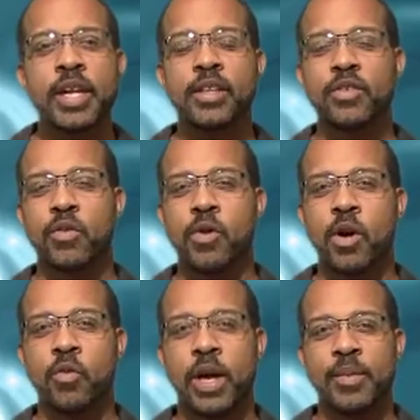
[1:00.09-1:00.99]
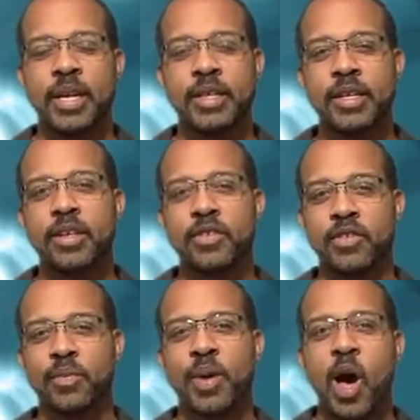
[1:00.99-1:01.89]
take this the wrong way, but I think this
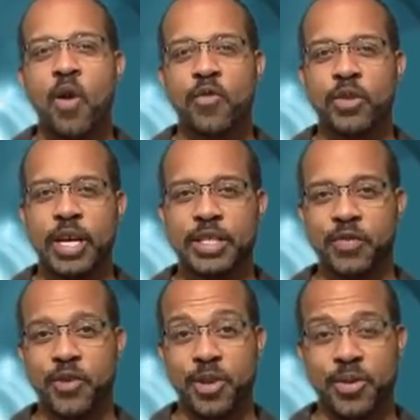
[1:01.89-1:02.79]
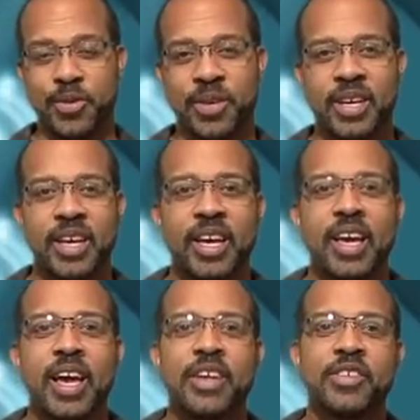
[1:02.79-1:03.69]
is a powerful lesson for you."
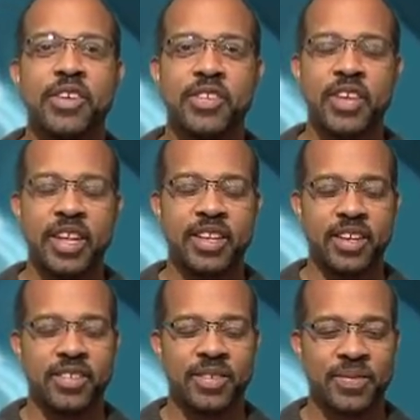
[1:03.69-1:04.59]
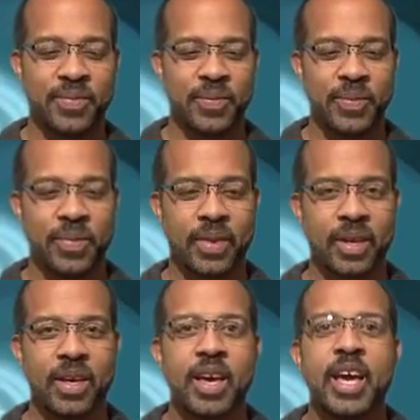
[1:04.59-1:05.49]
And she said this:
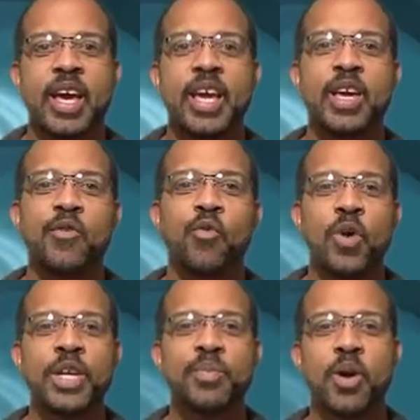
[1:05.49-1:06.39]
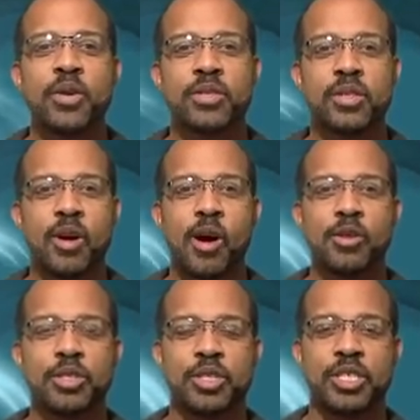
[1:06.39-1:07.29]
"If one person
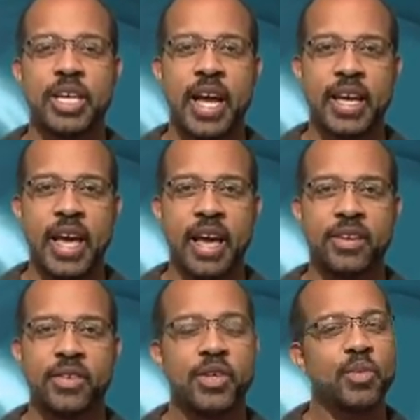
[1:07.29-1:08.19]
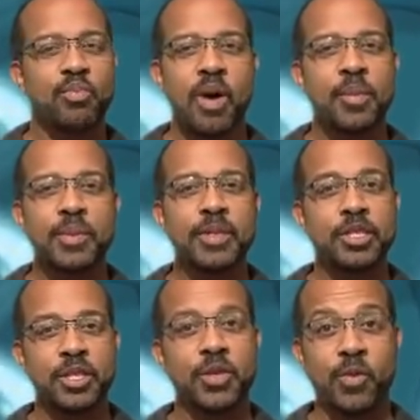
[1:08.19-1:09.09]
calls you a jackass, you
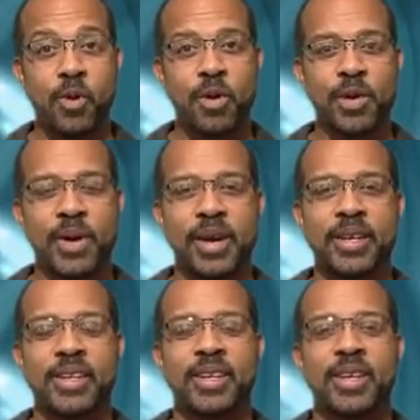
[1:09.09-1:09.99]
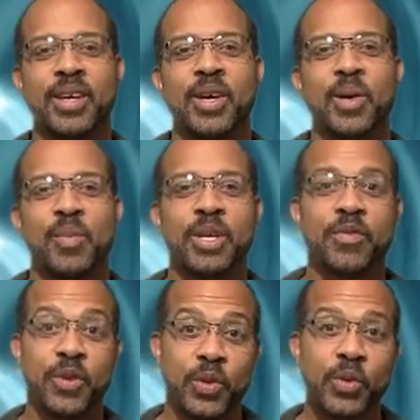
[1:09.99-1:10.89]
probably shouldn't worry about it. But
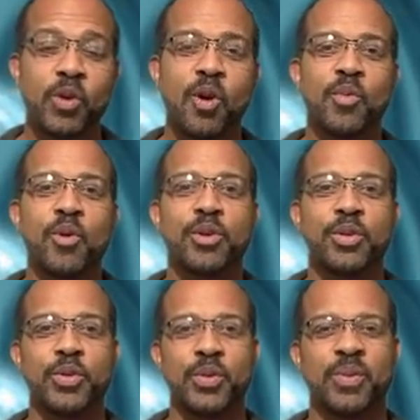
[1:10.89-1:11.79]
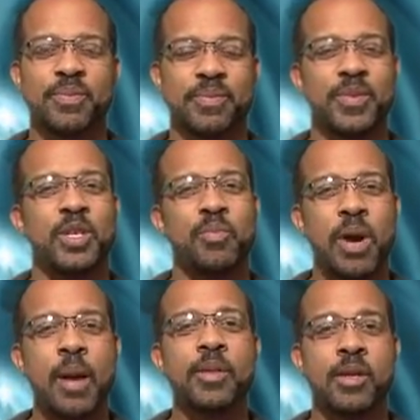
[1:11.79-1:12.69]
if 2 or more do, you
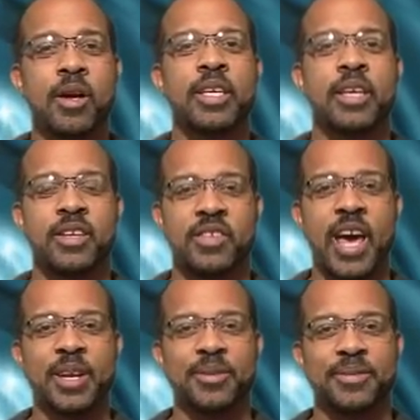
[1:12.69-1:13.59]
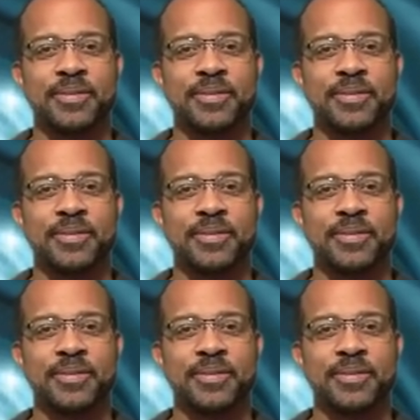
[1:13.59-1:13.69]
probably ought to get a saddle."